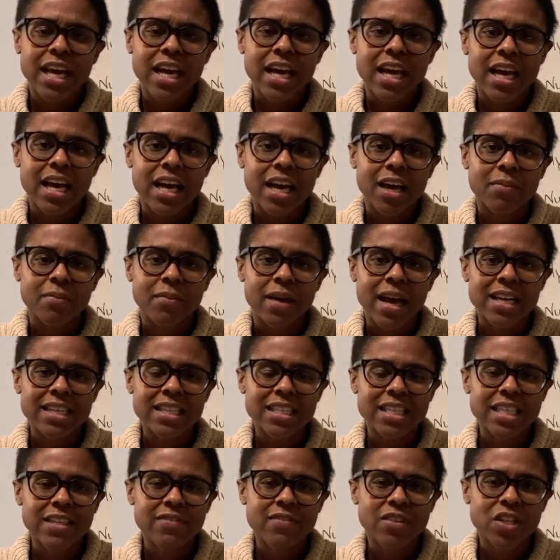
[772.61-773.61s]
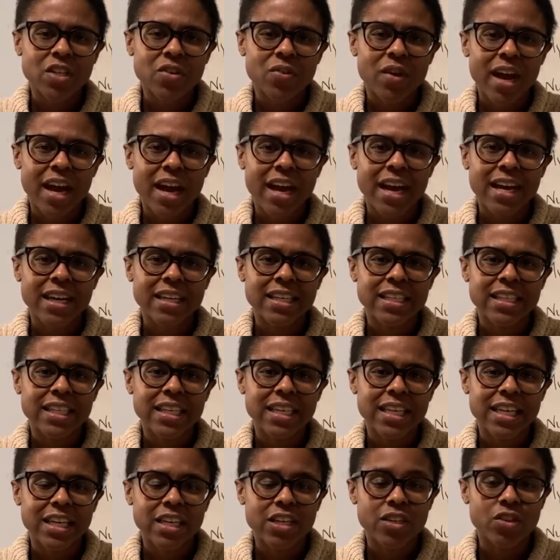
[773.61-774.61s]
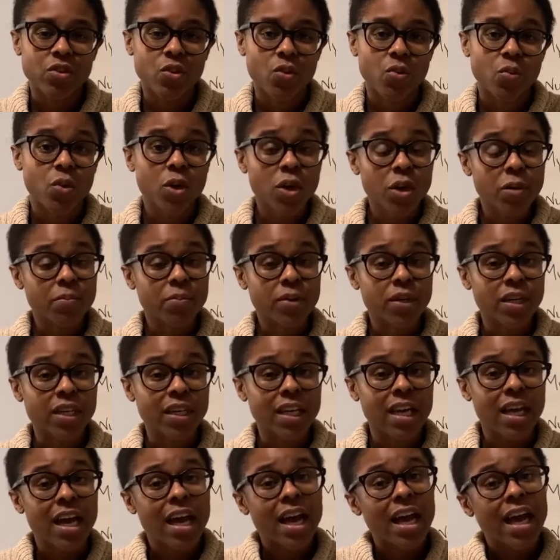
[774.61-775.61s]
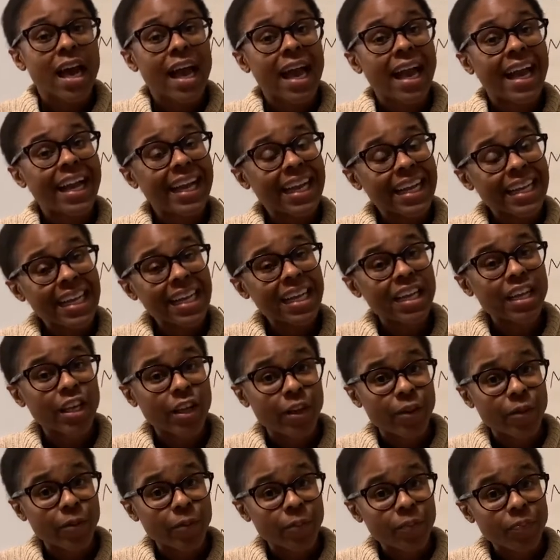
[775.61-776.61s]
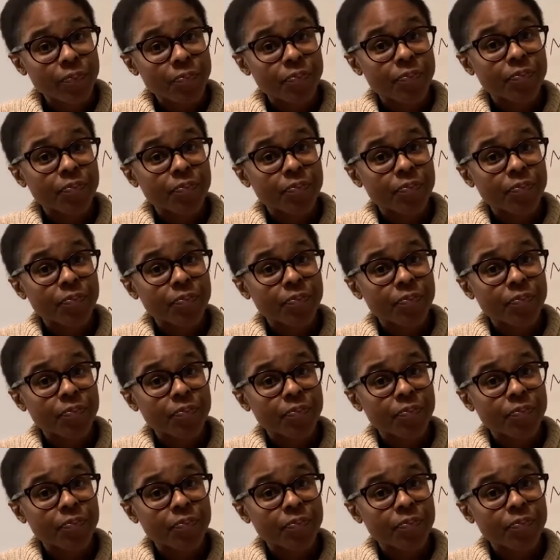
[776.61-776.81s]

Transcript: um, activity you had in your workbook aided you